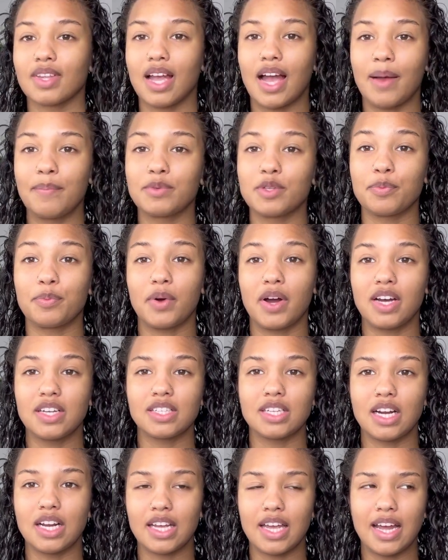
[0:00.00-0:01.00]
I'm surprised
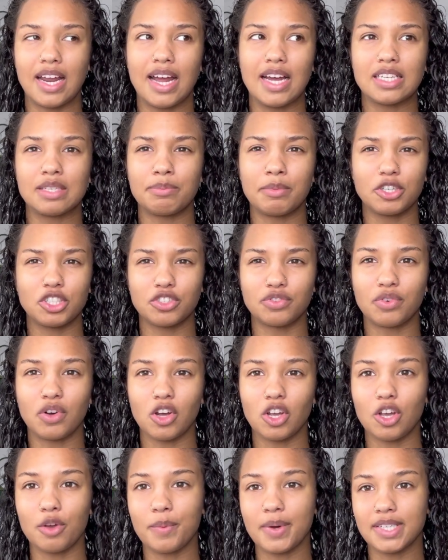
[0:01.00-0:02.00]
that I get as much
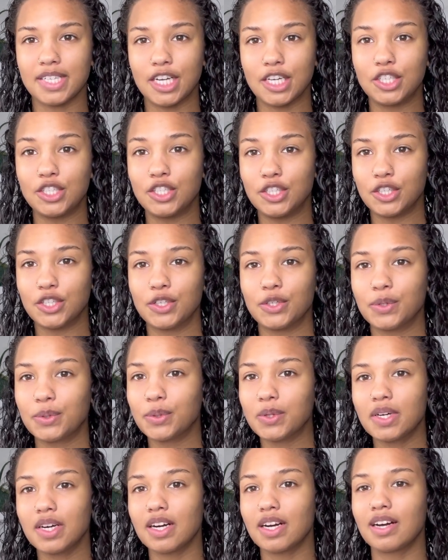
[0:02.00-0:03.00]
volume as I
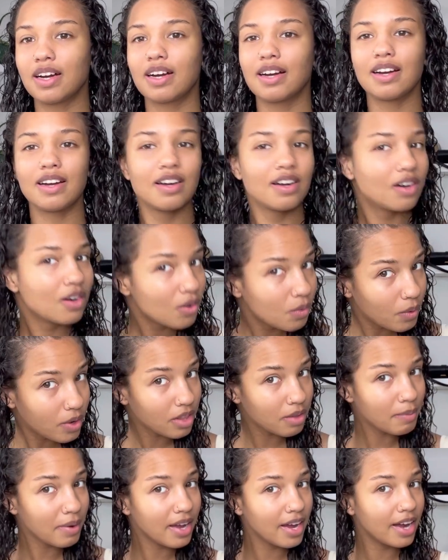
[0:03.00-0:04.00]
do
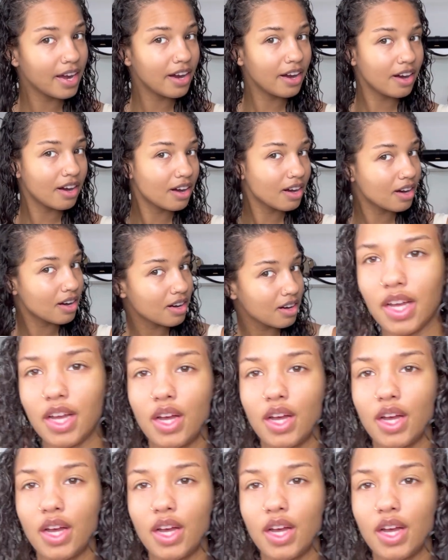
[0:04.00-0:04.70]
with my hair.